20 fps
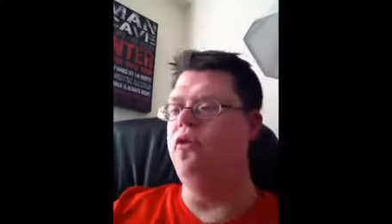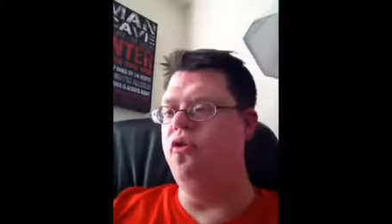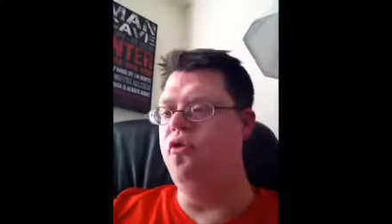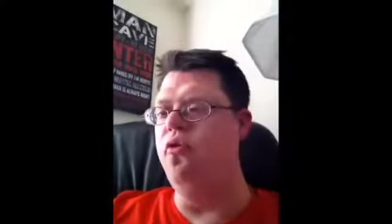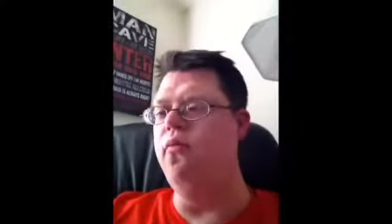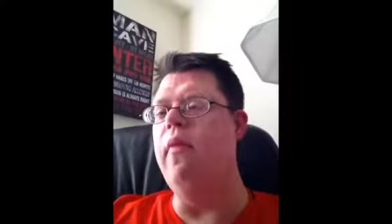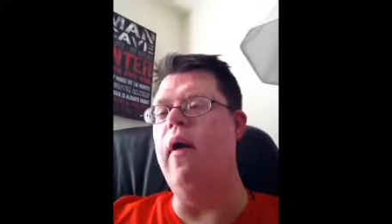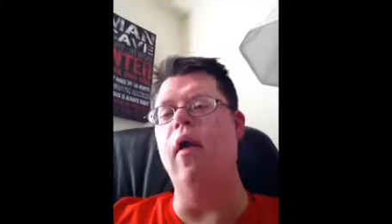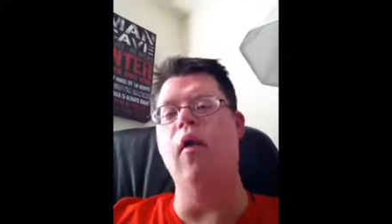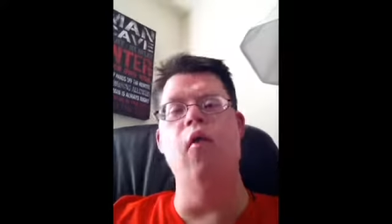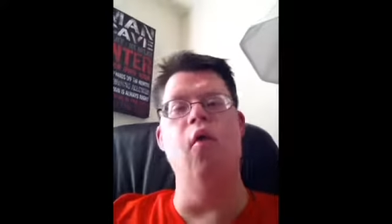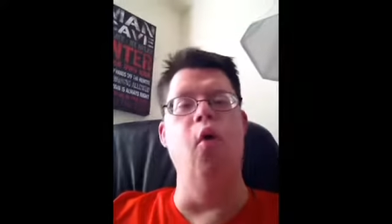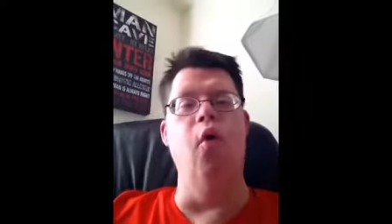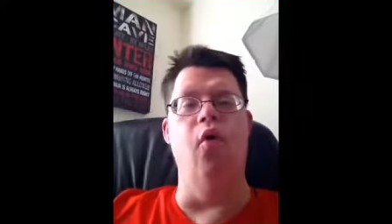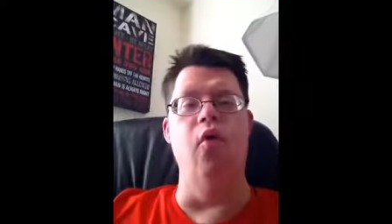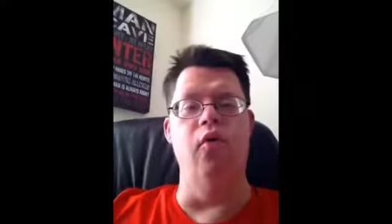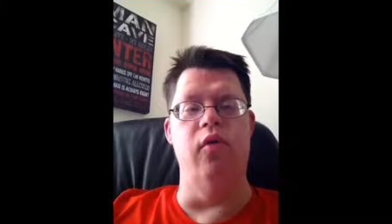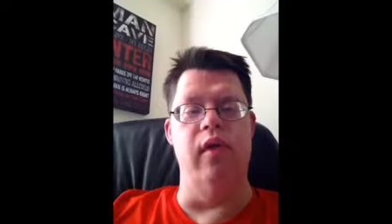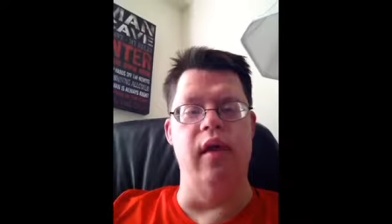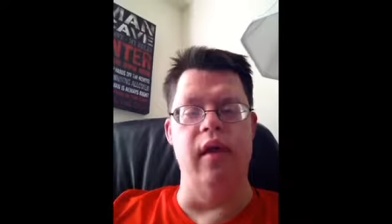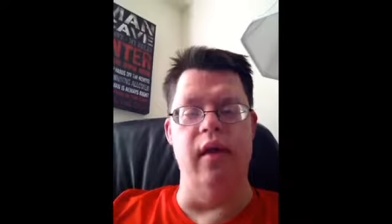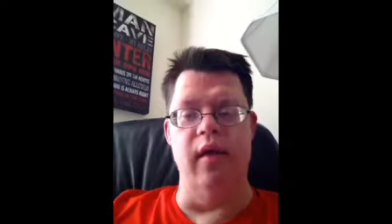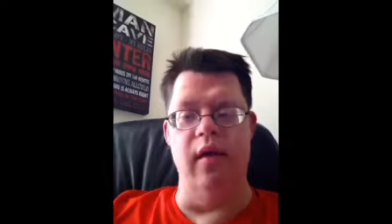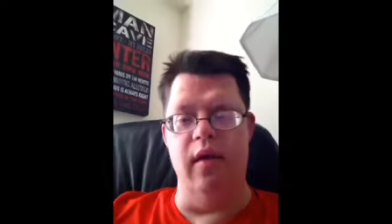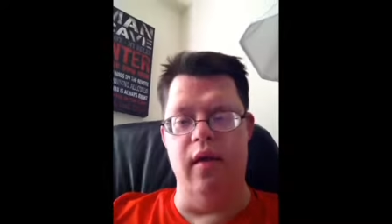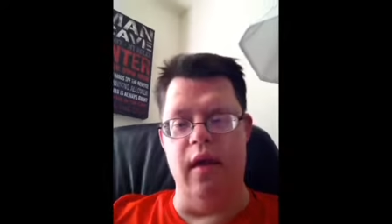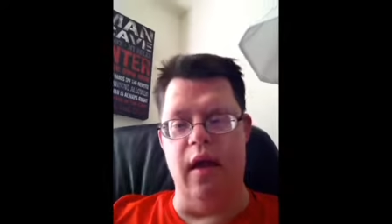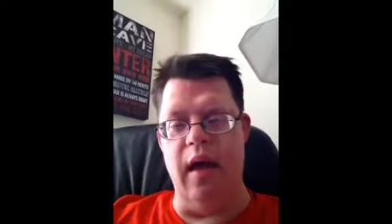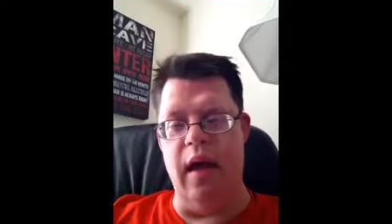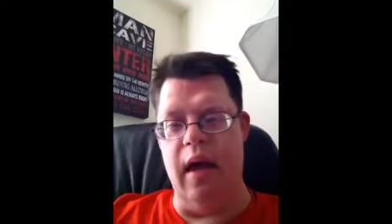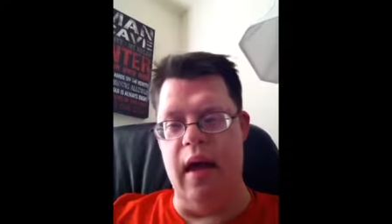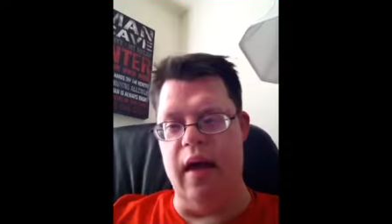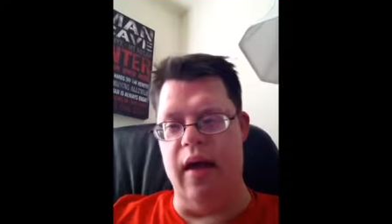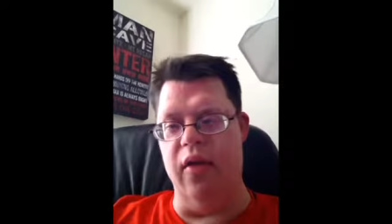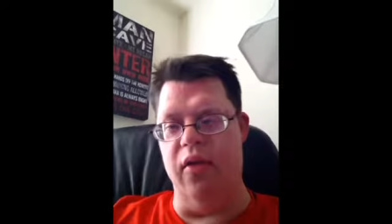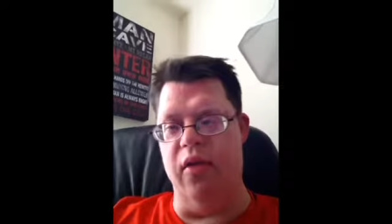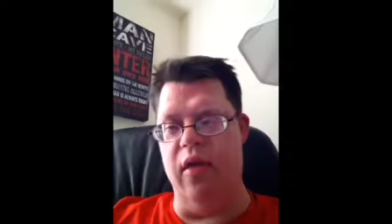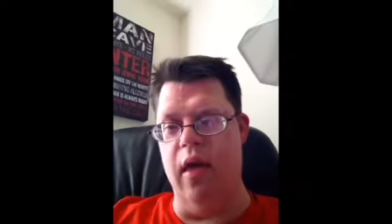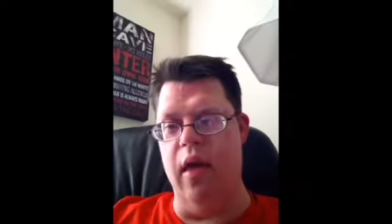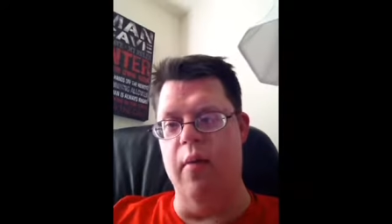to my local t- hockey
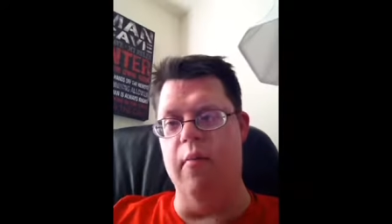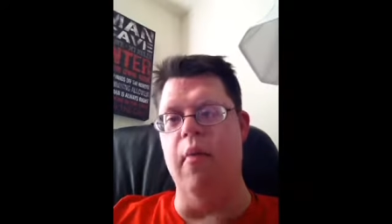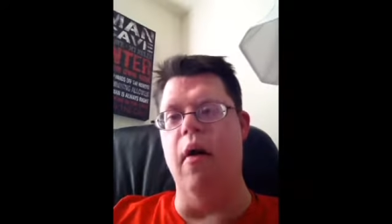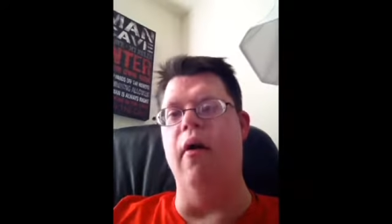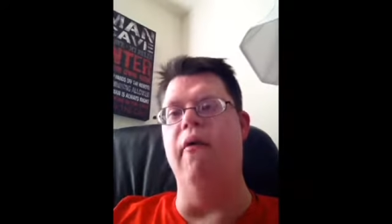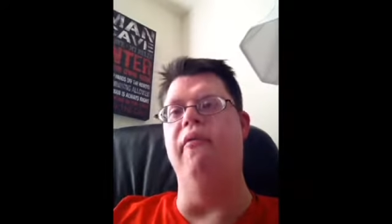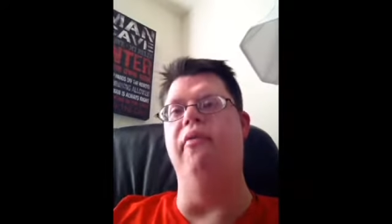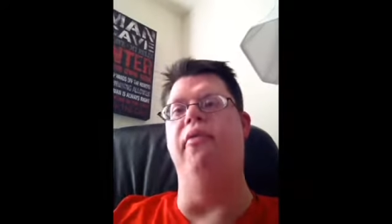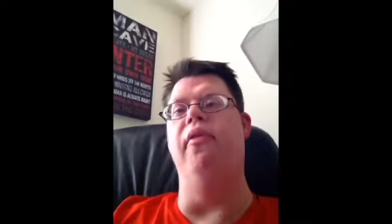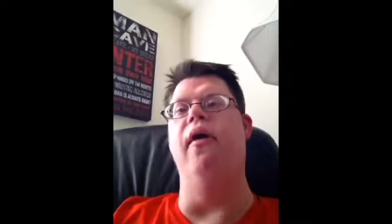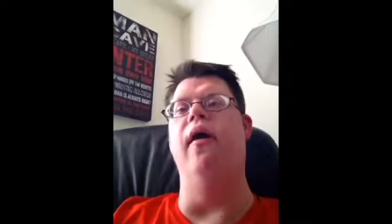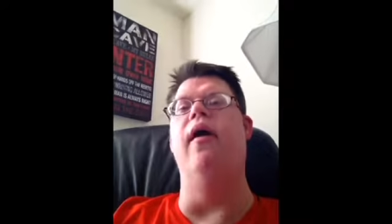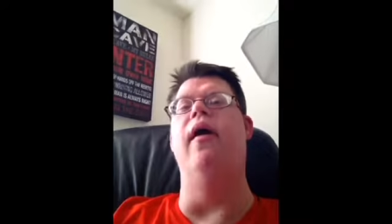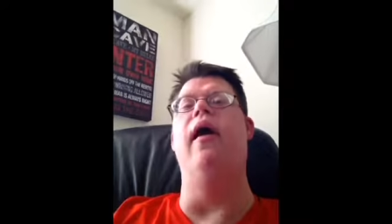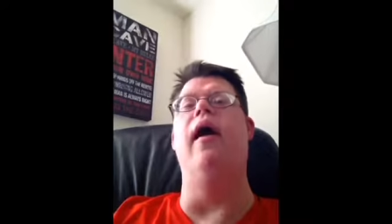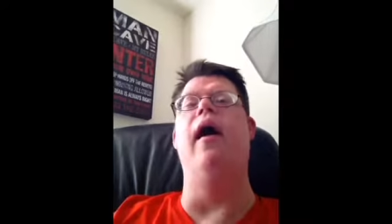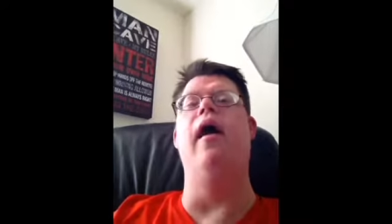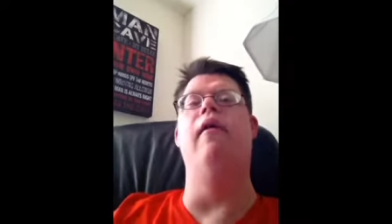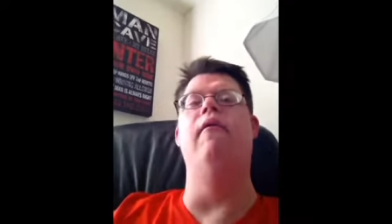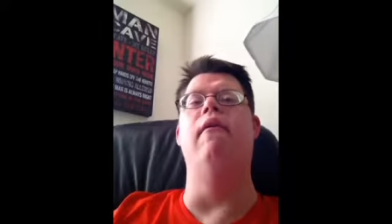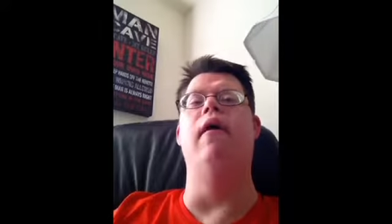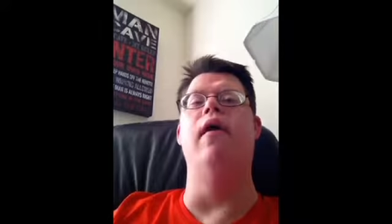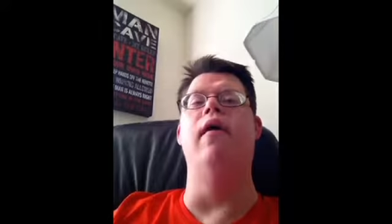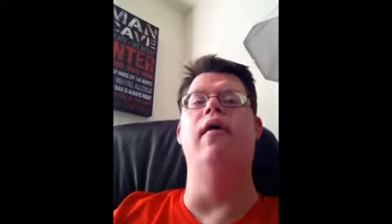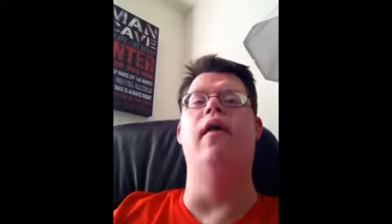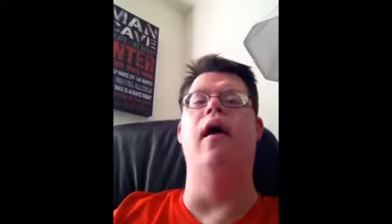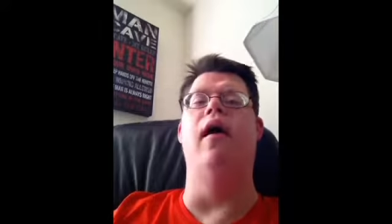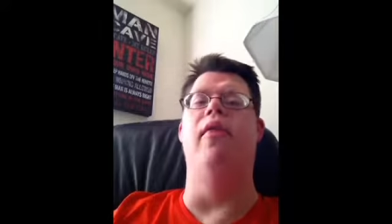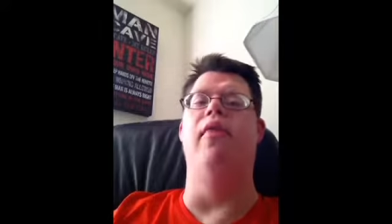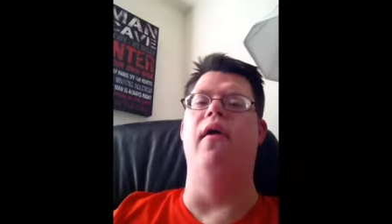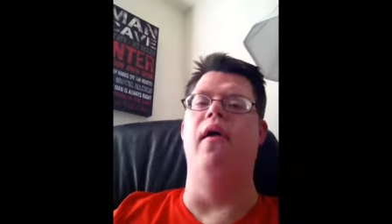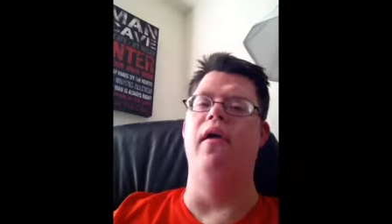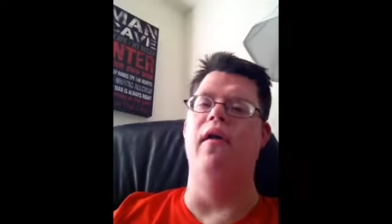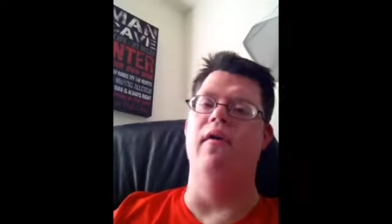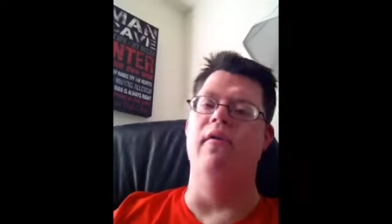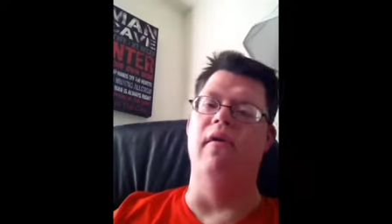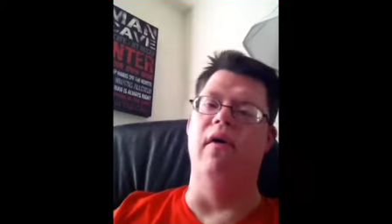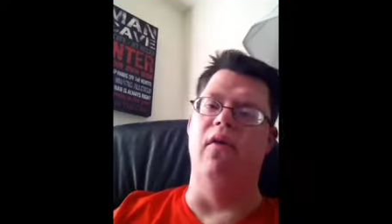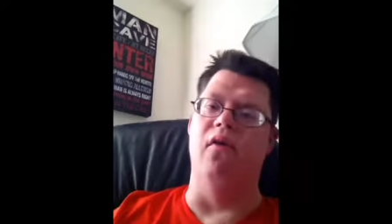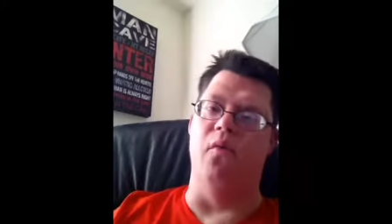team of the Adirondack
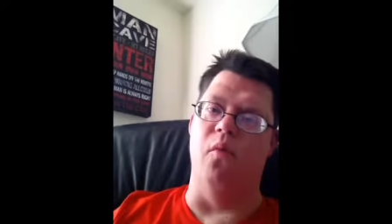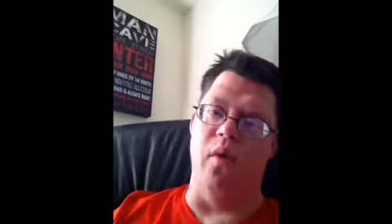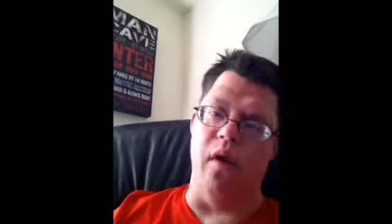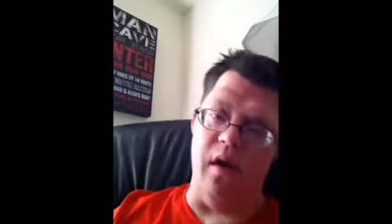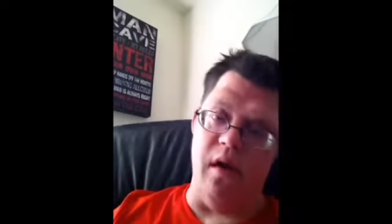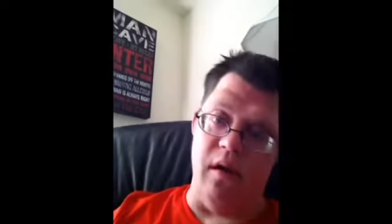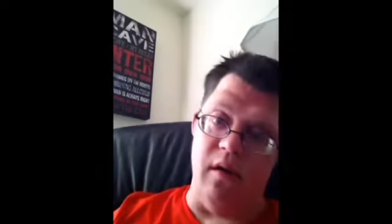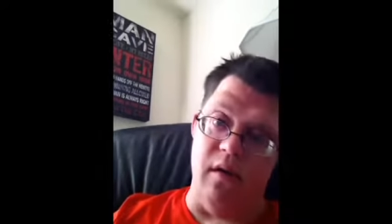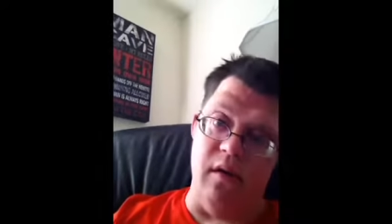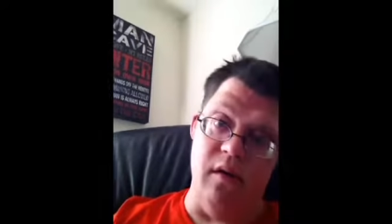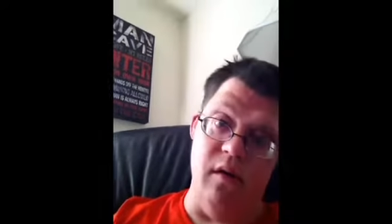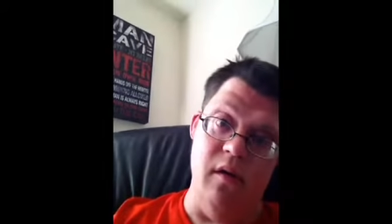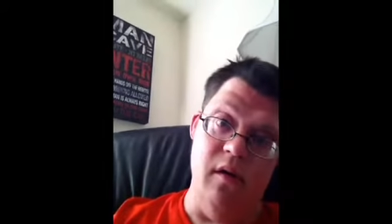Thunder as well.